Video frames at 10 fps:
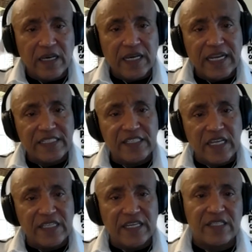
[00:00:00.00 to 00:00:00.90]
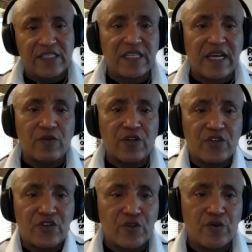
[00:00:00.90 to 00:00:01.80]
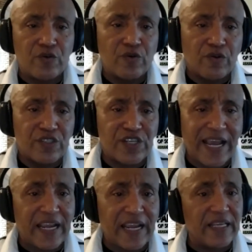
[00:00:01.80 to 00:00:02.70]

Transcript: And that's the other thing. Just like with a suit or a jacket,